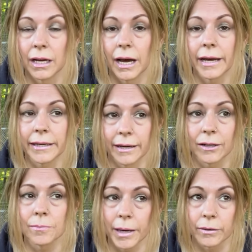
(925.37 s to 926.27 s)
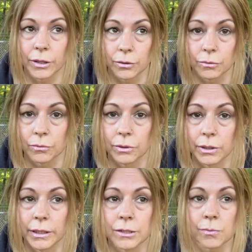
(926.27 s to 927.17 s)
I care about you.
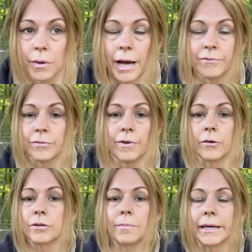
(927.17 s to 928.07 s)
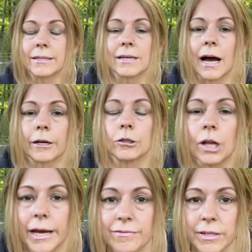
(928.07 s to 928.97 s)
It's, I've devoted my entire
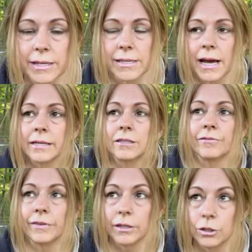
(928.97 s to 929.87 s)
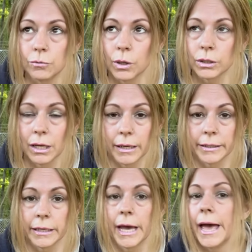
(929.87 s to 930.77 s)
life to this. I defend you
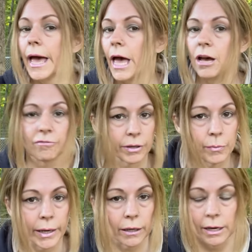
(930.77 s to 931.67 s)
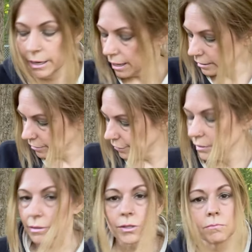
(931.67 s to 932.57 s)
online everywhere. I defend
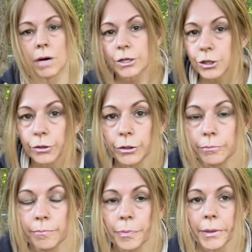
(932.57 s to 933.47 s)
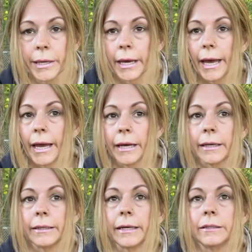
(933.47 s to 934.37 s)
this mushroom
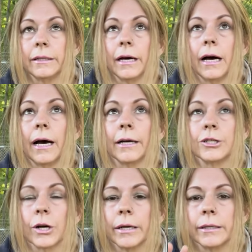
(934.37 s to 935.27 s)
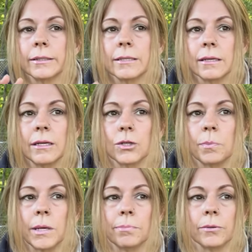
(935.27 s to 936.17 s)
and I, I try to teach
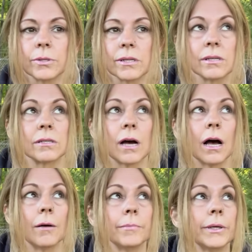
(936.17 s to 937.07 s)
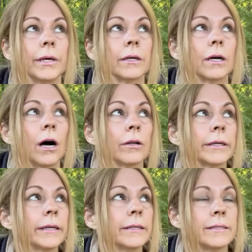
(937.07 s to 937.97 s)
people to stop calling
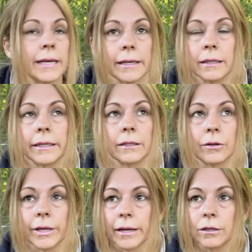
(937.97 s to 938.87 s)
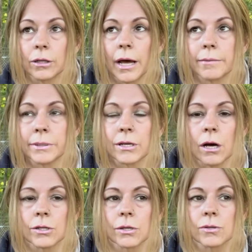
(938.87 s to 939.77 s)
it deadly and all that online, but to
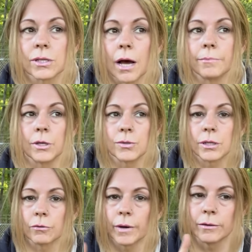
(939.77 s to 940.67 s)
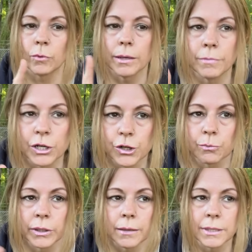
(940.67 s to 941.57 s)
also stop using the red and white mushroom
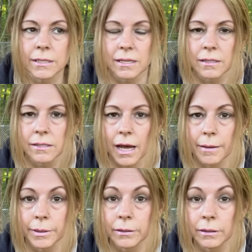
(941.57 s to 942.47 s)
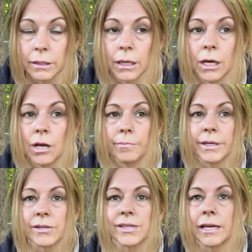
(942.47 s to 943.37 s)
when they mean psilocybin
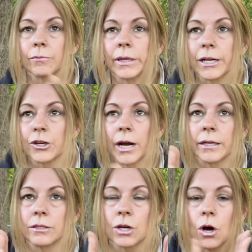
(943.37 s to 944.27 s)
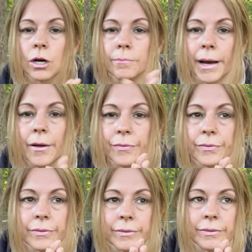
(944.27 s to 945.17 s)
because then when I try to talk about
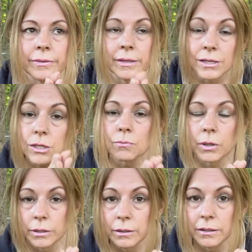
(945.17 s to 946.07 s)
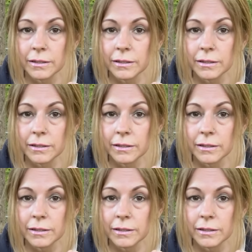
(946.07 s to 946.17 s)
this one,